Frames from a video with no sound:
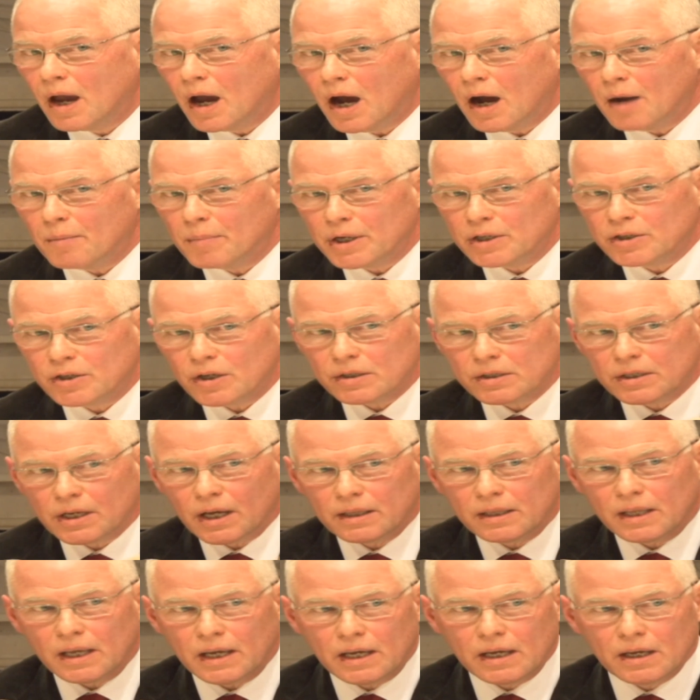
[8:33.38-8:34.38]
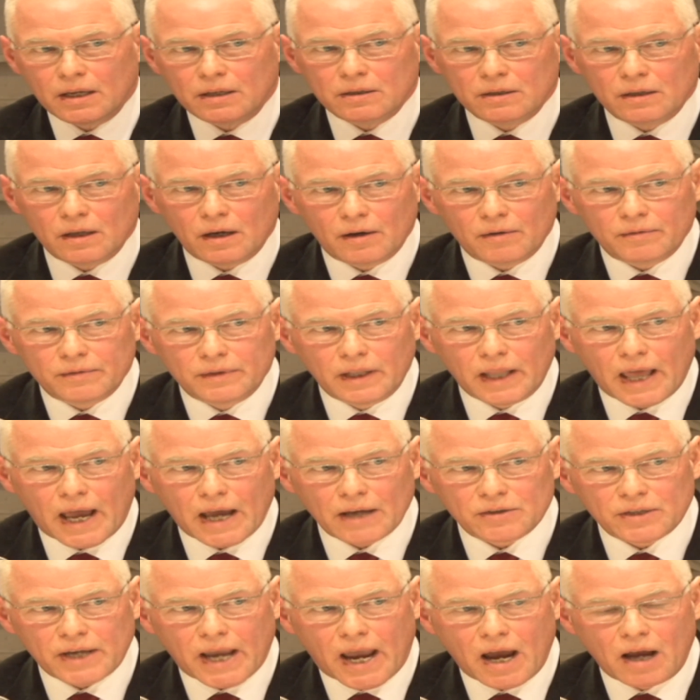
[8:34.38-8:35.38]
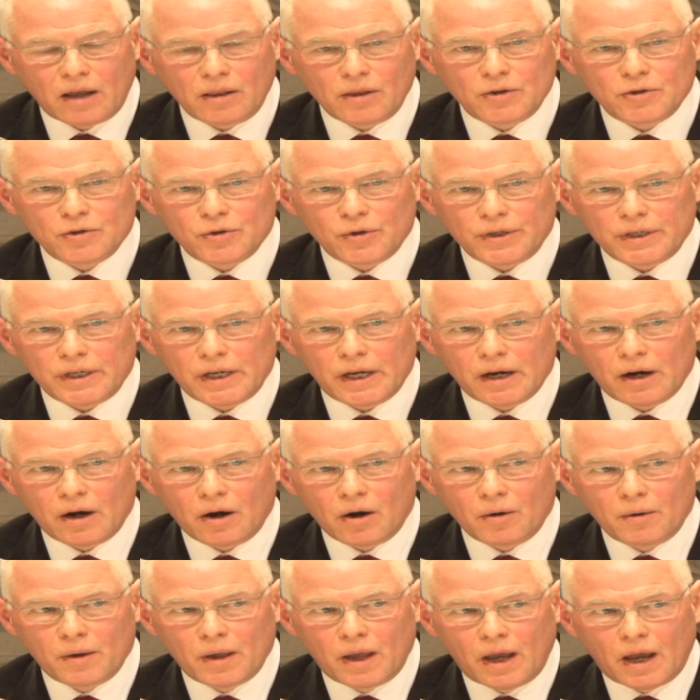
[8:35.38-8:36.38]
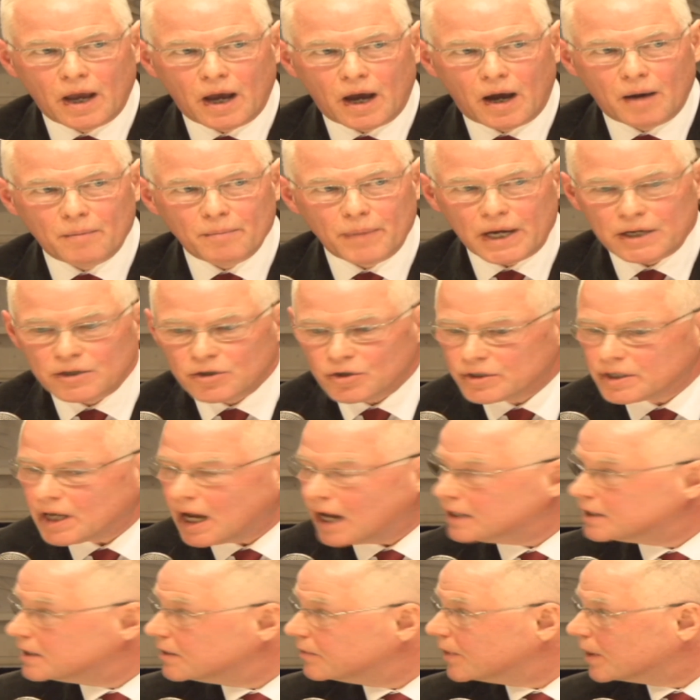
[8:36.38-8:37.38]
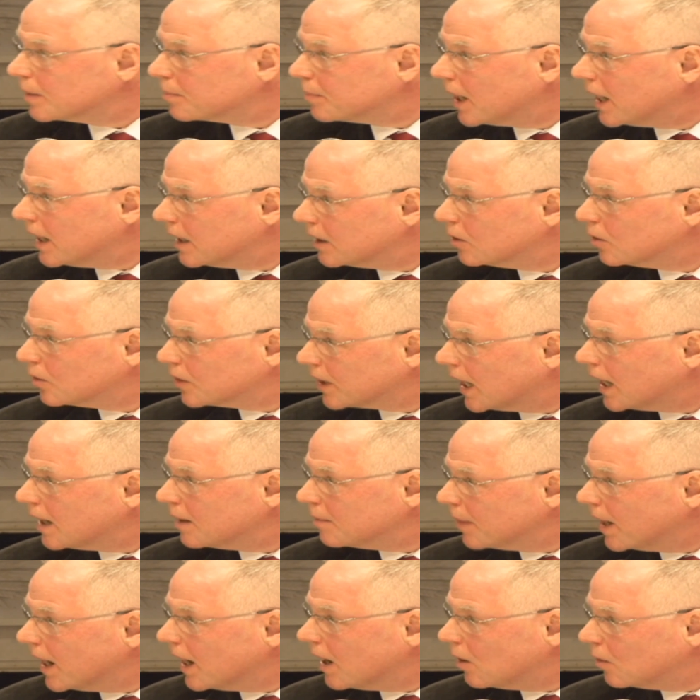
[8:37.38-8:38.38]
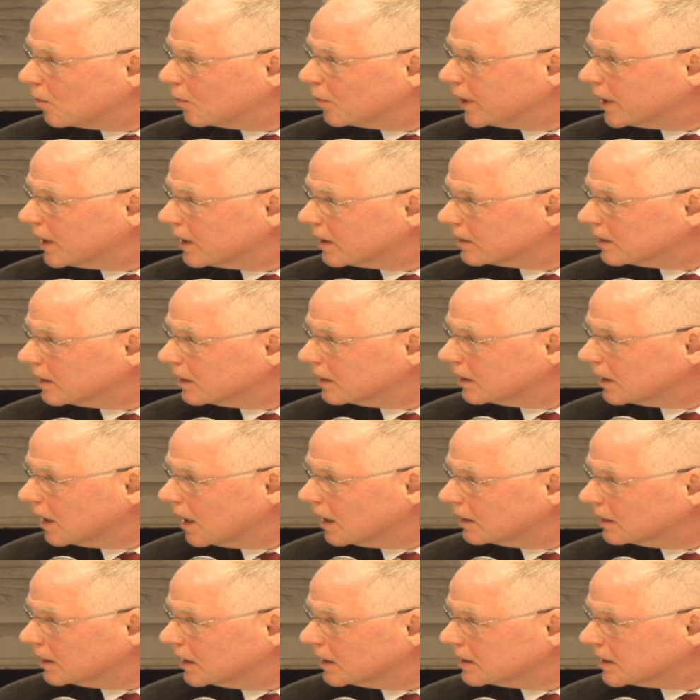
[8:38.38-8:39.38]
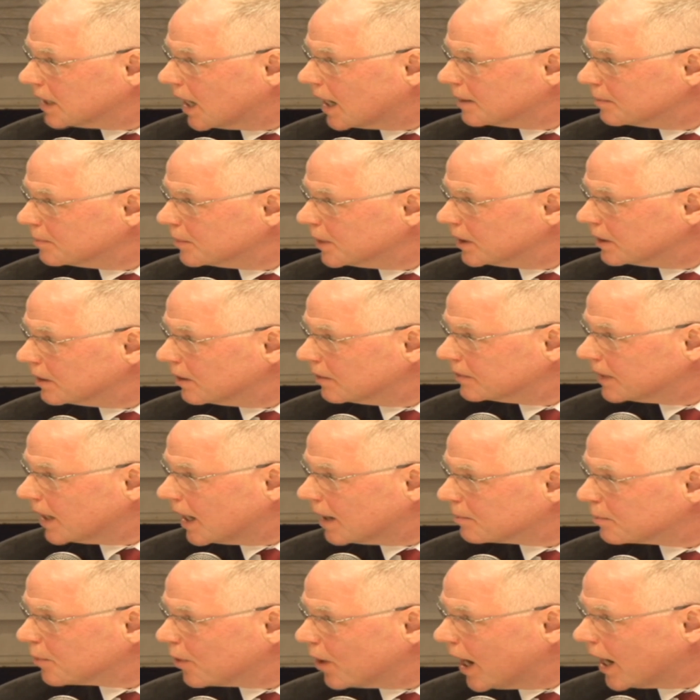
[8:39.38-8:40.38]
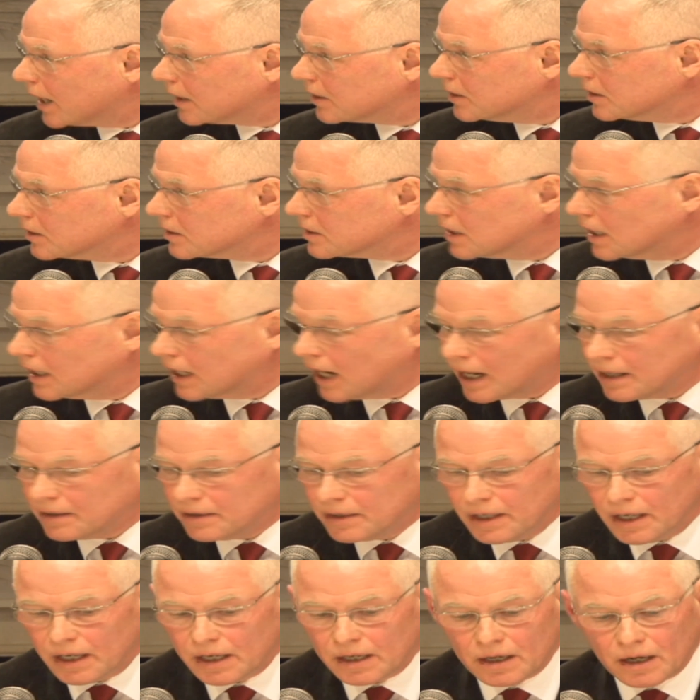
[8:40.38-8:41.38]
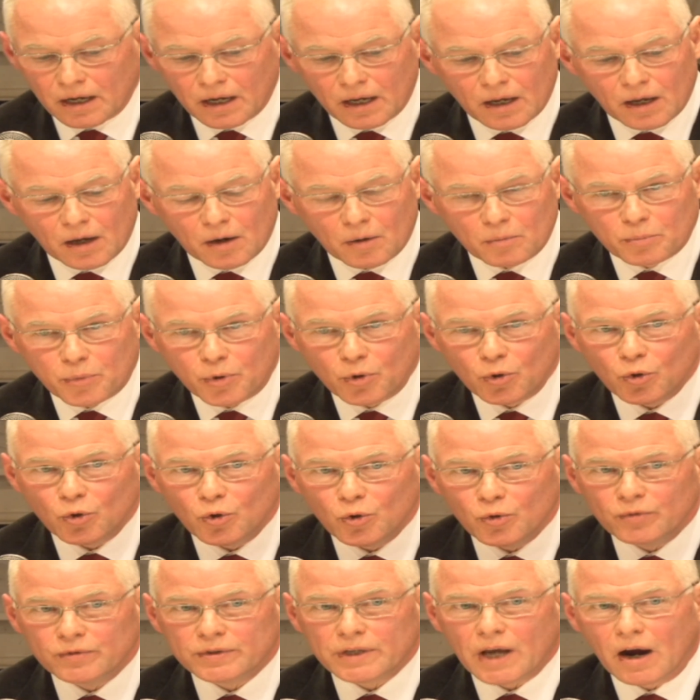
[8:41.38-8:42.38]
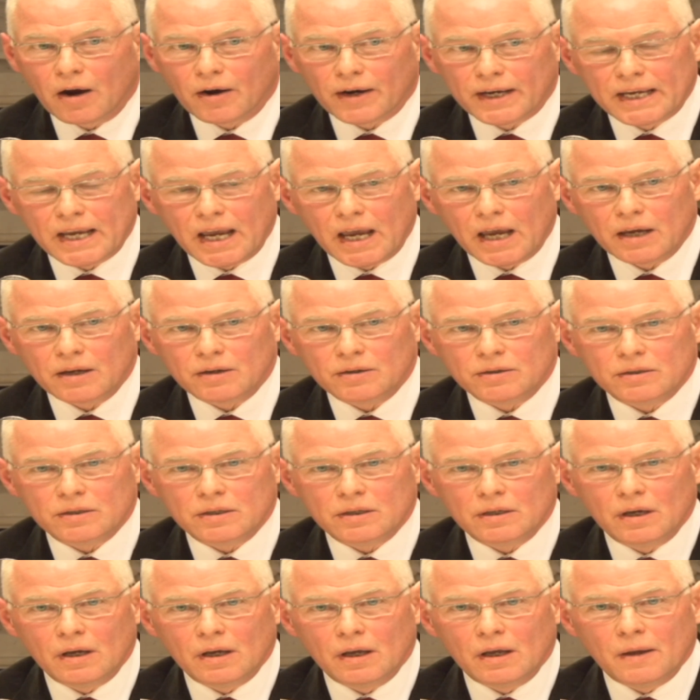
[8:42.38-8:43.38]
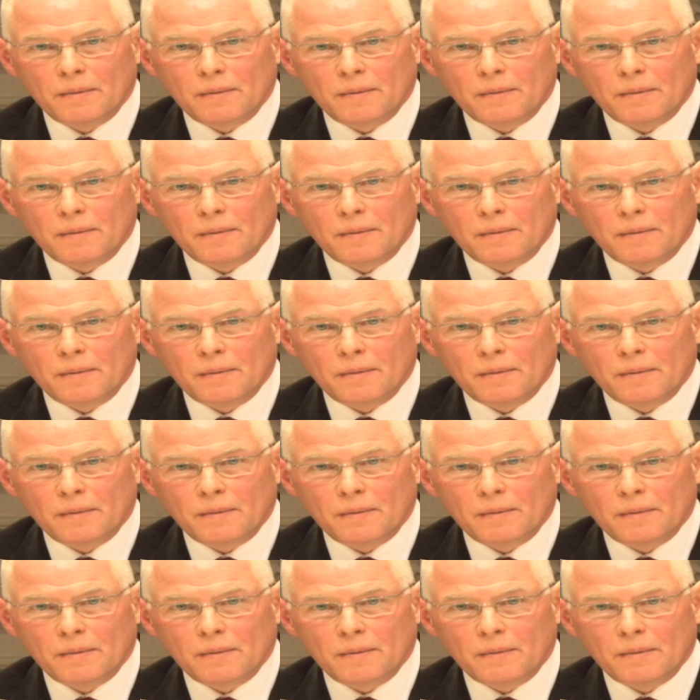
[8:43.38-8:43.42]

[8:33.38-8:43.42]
But just at the end of last calendar year, a major scientific panel came out with an indictment of that practice that I think proves our case.